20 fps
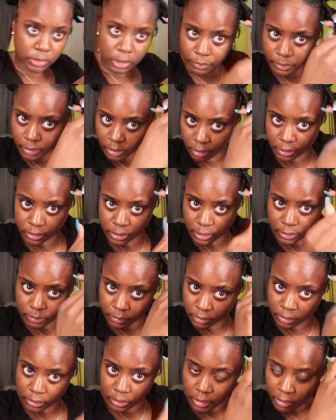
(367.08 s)
give the hair a little
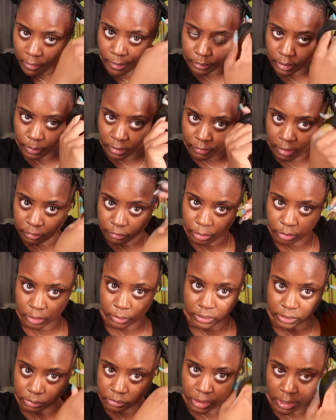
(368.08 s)
bit more friction,
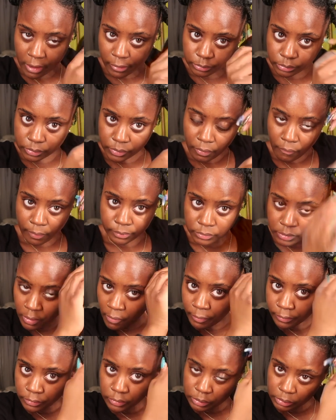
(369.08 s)
and start
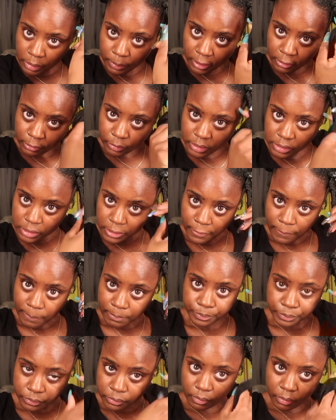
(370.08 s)
twisting around that
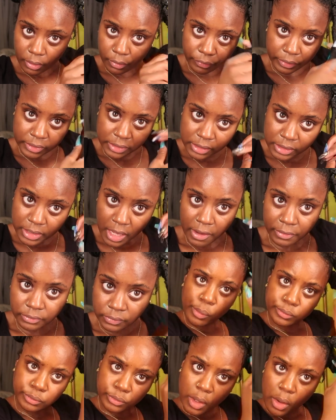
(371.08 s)
base.
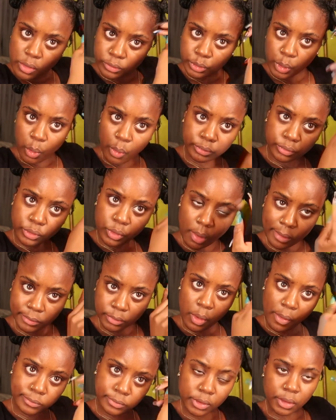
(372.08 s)
Um, if you want your
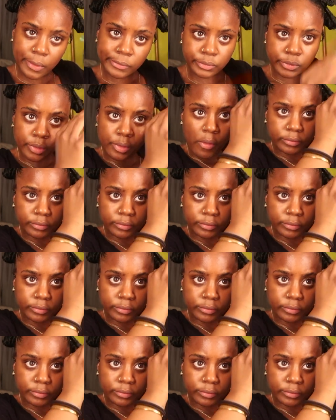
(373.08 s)
knots to